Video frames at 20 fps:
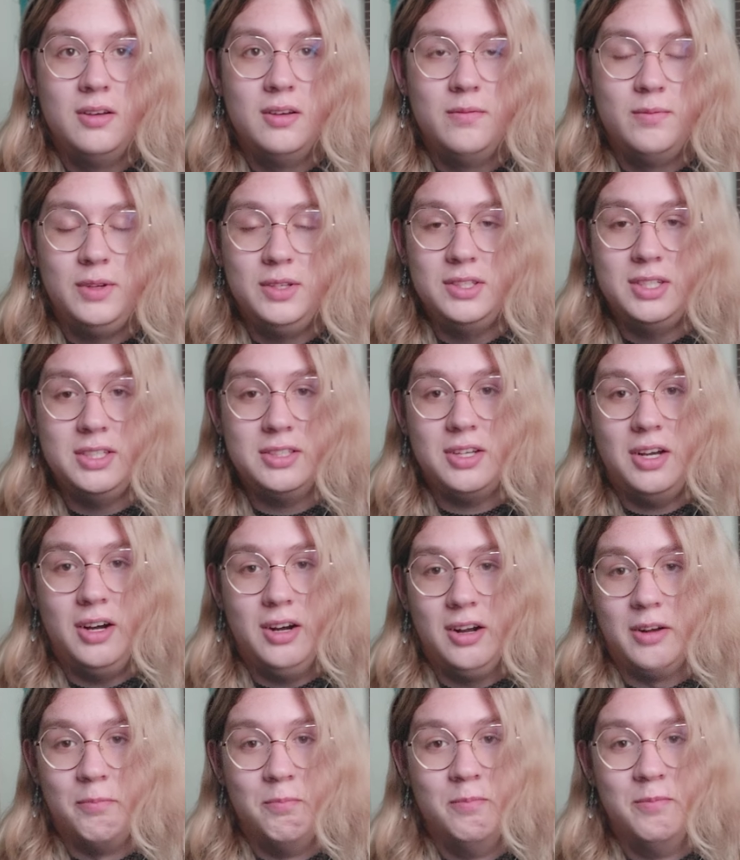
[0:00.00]
Music is
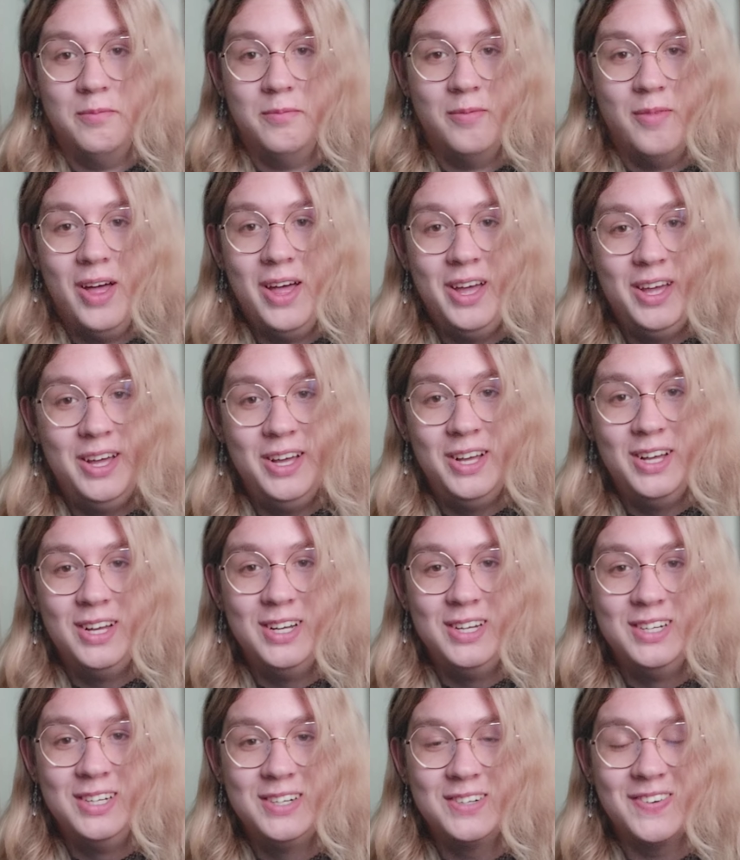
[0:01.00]
hard,
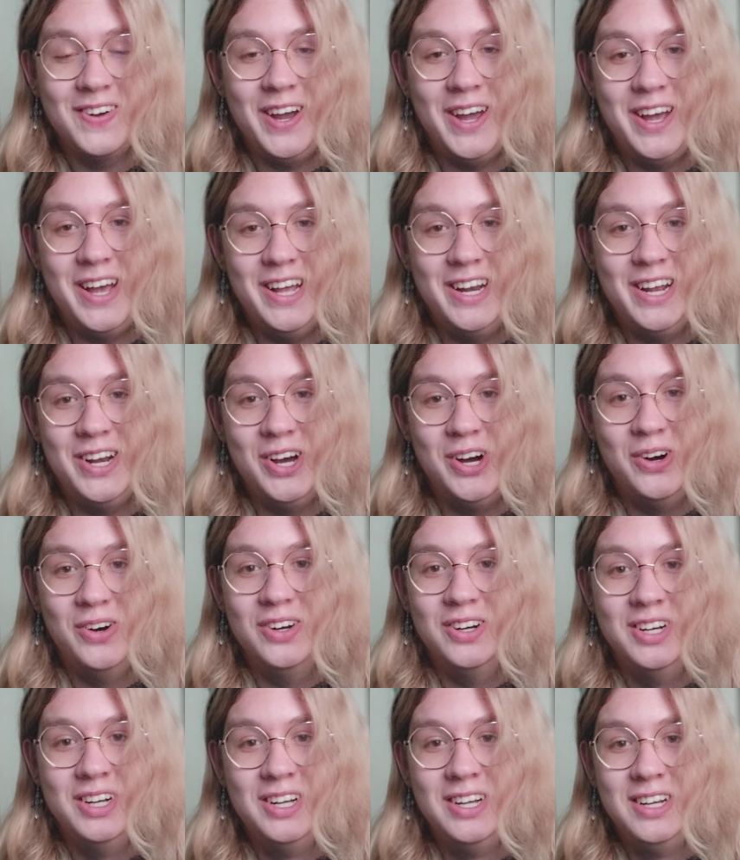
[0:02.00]
right? And I
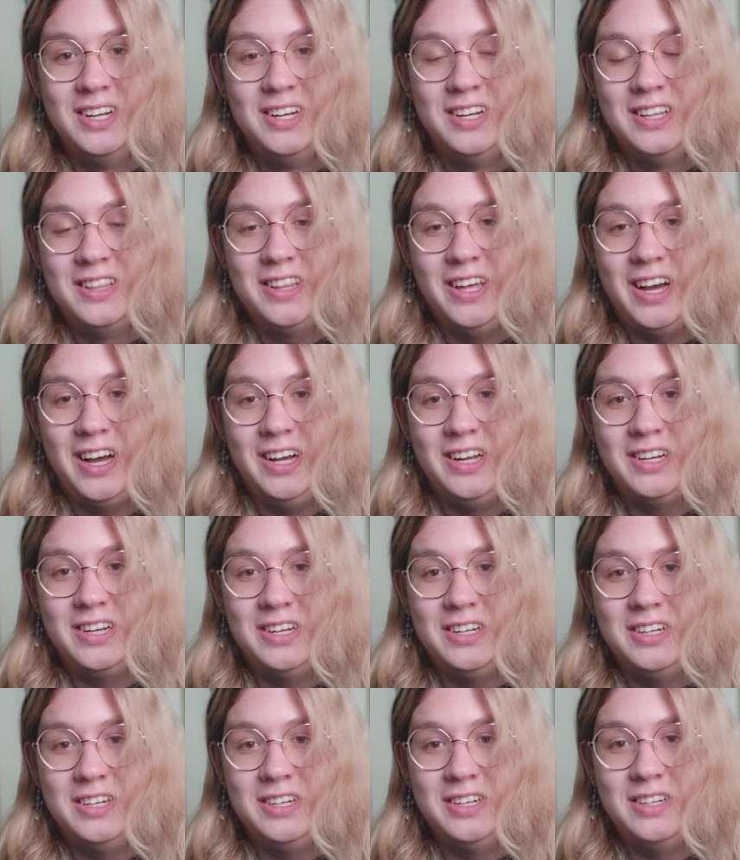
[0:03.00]
know that
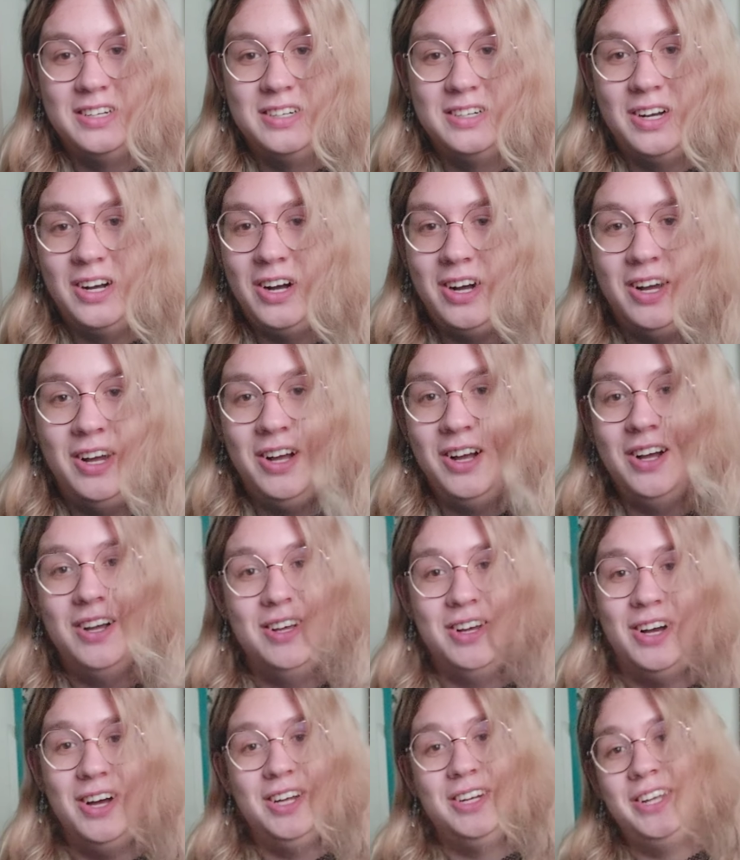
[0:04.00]

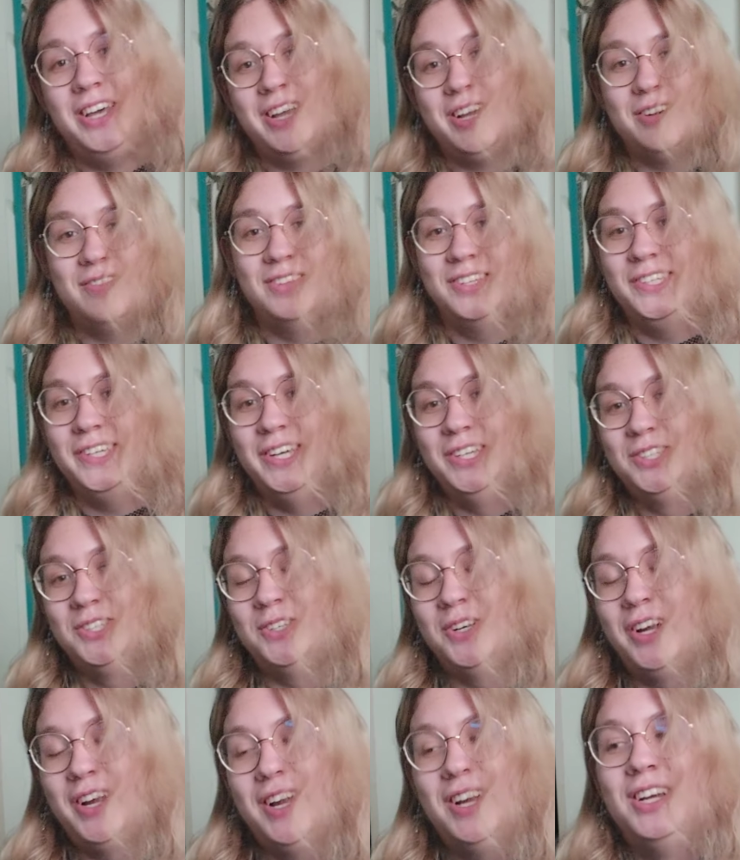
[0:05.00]
hot take of the
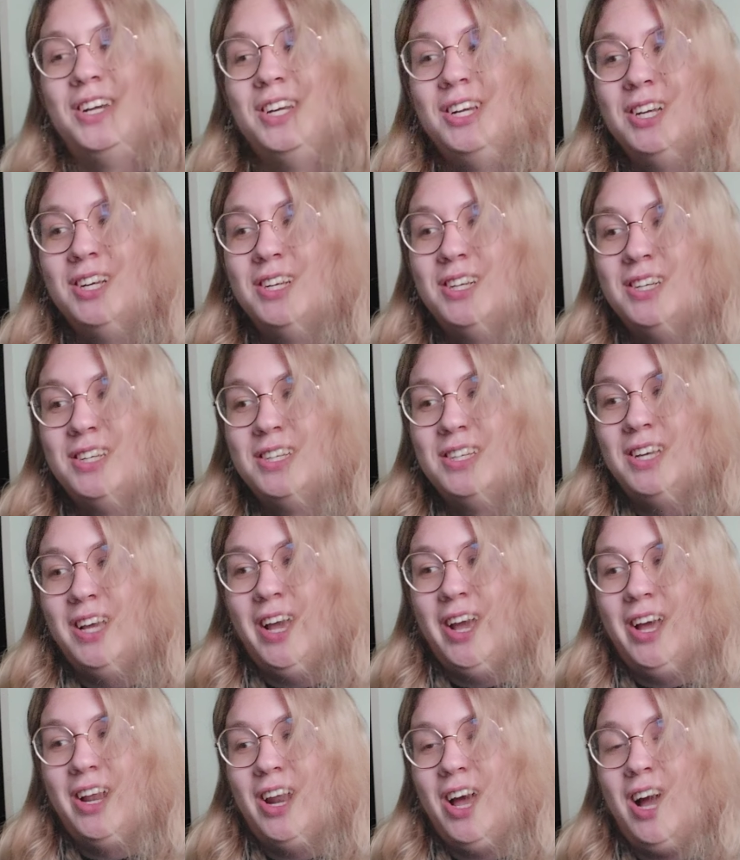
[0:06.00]
century.
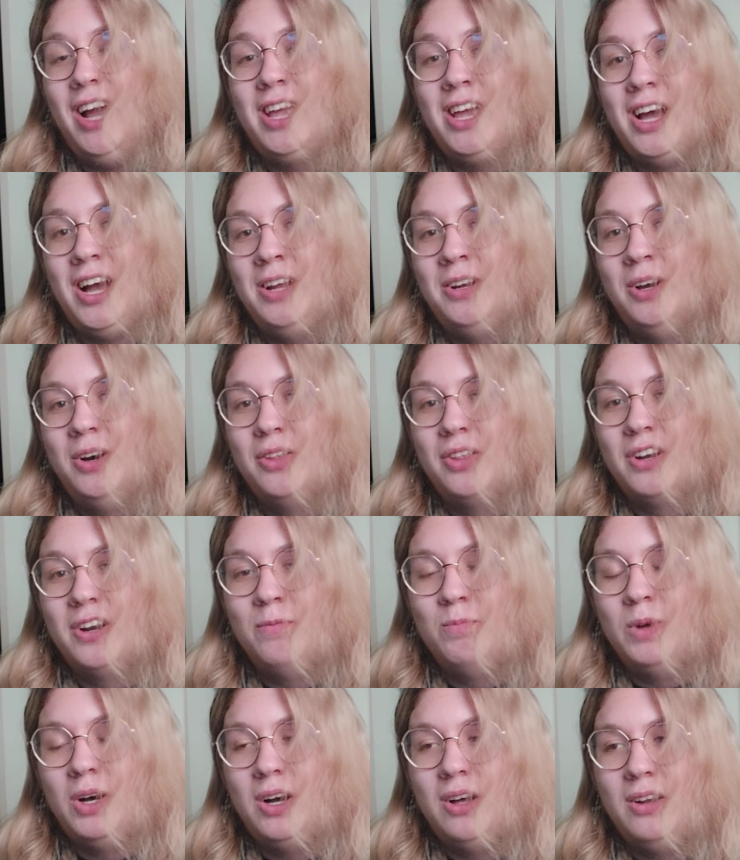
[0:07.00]
And I know that
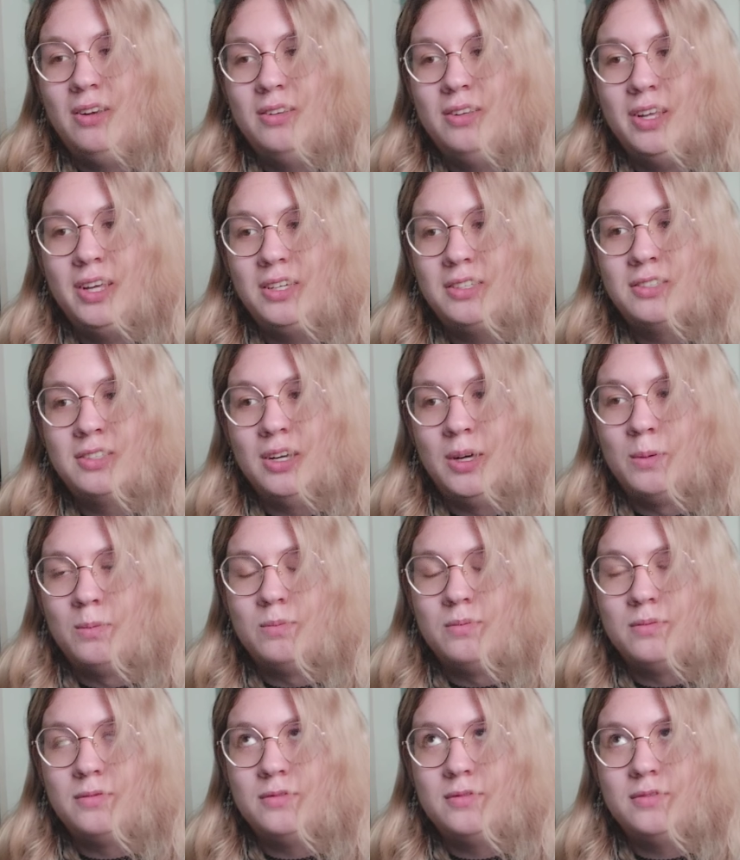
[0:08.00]
I'm not like
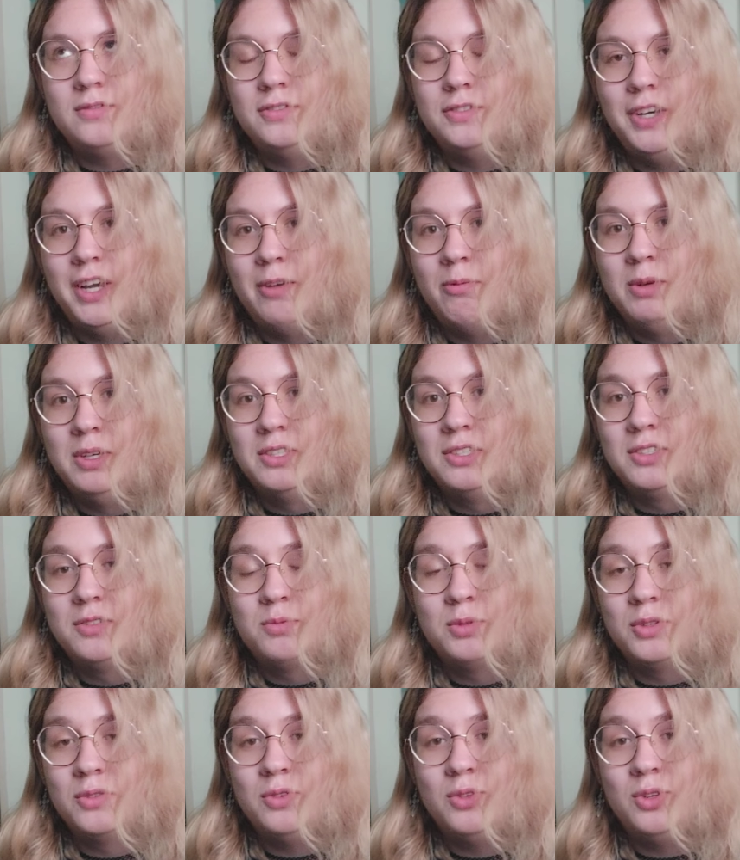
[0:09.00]
some famous
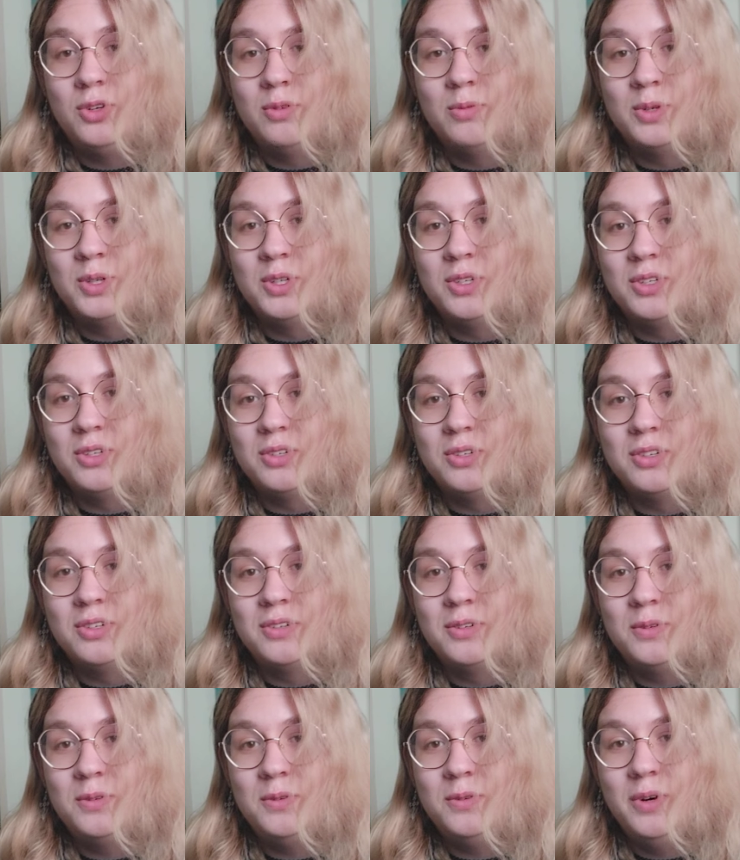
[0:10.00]
performer
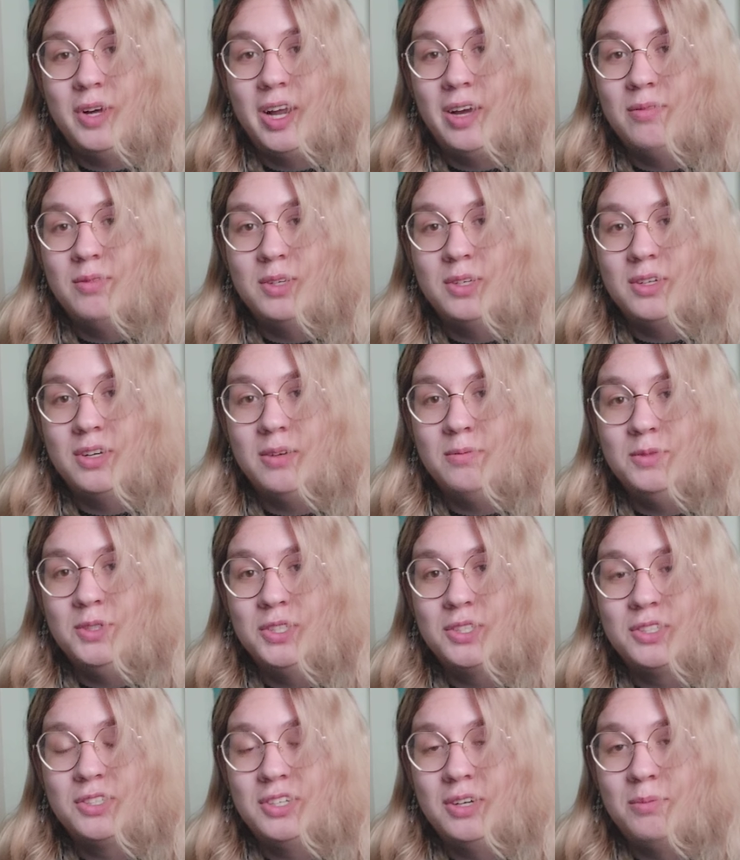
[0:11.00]
or whatever. I'm
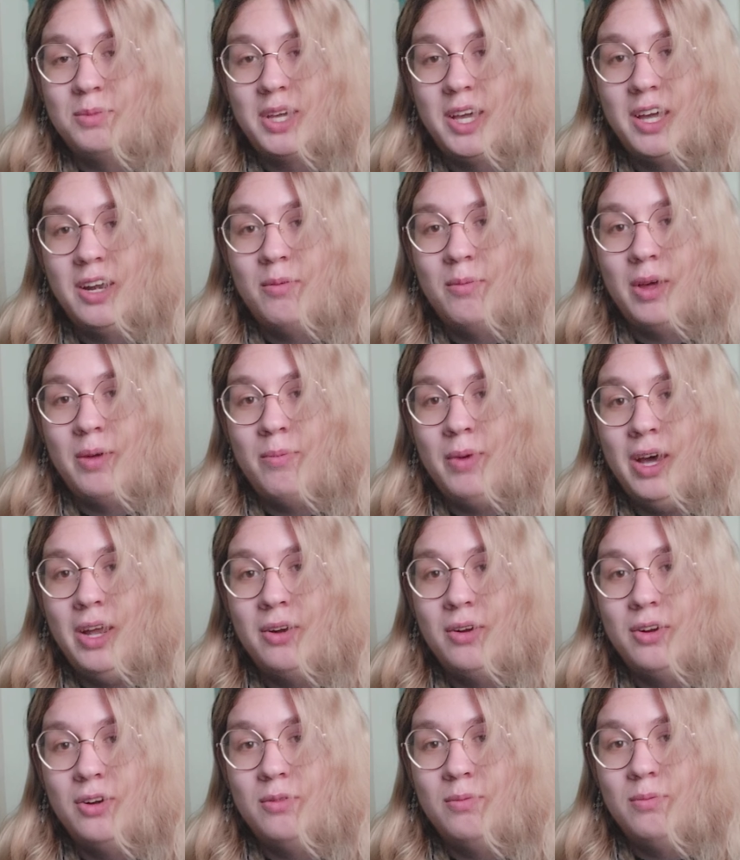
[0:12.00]
just some kid in my
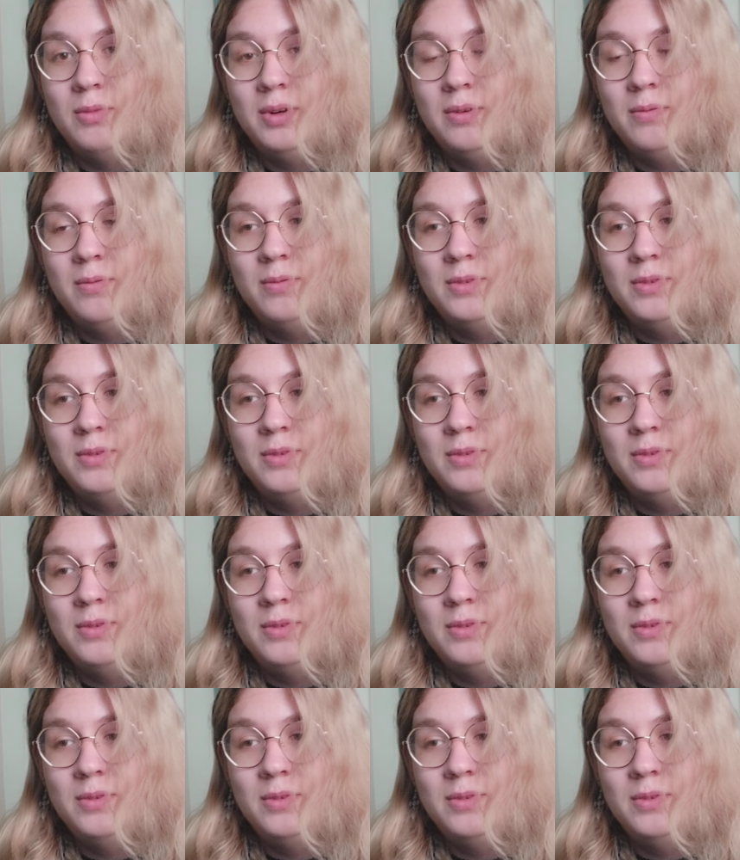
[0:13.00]
bedroom.